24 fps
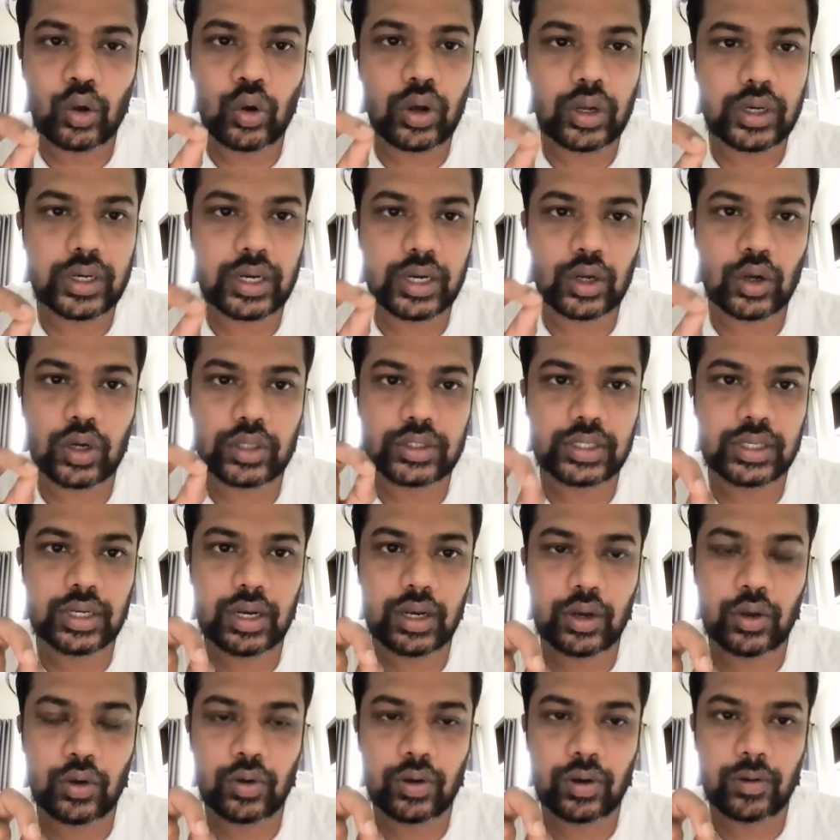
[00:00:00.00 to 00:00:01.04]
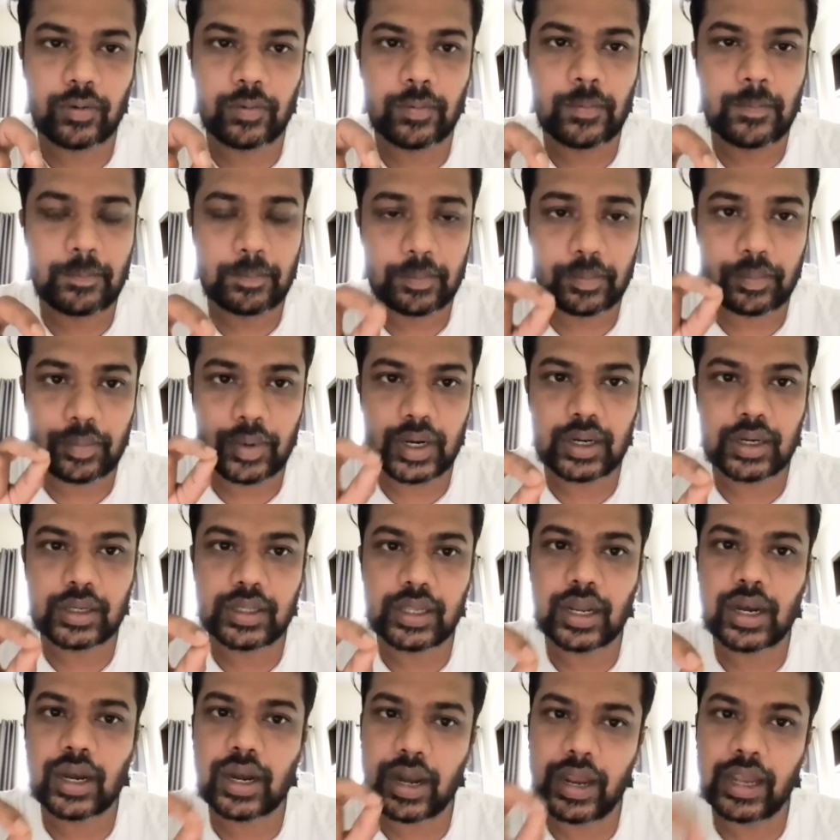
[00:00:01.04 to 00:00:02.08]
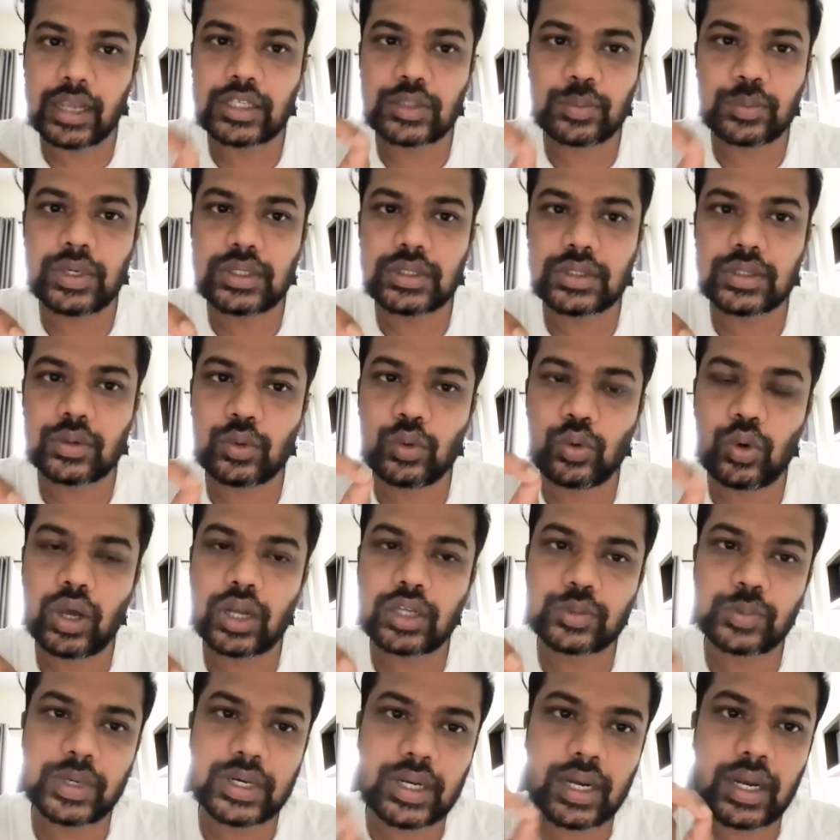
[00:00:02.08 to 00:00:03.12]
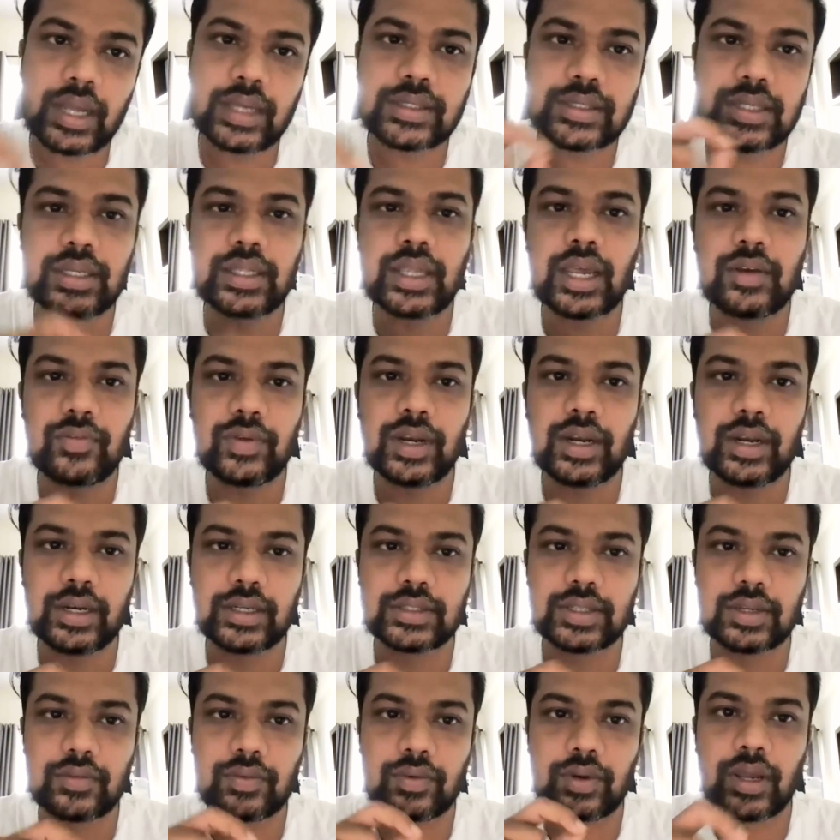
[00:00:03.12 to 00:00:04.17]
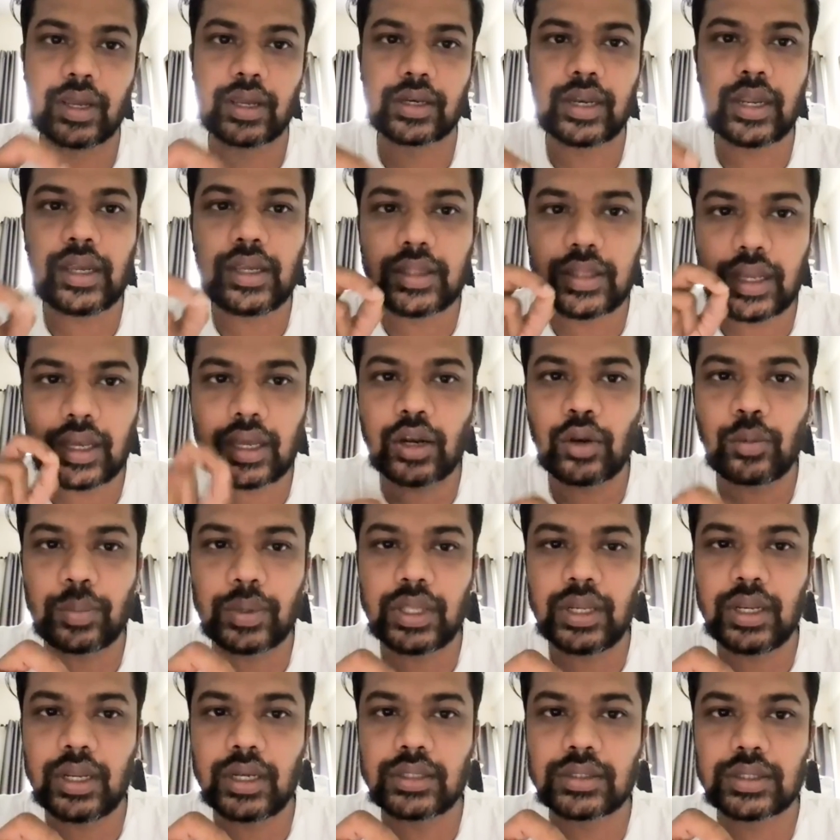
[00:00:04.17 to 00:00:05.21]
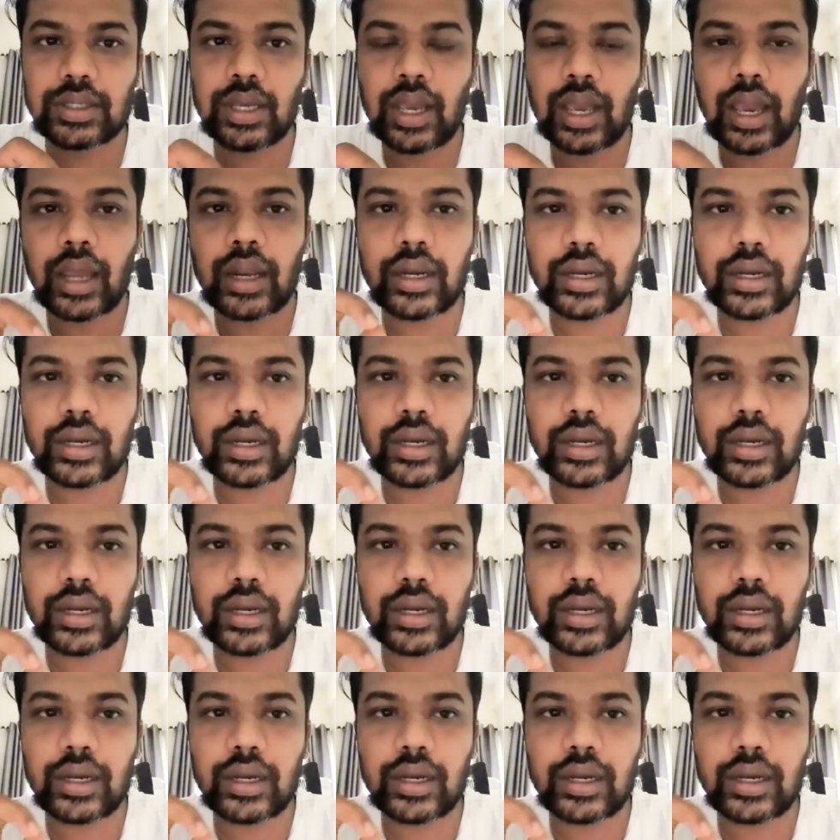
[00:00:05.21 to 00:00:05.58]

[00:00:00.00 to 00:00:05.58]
technological know-how, but there are experts who are specialized in that field itself. Like take their opinions and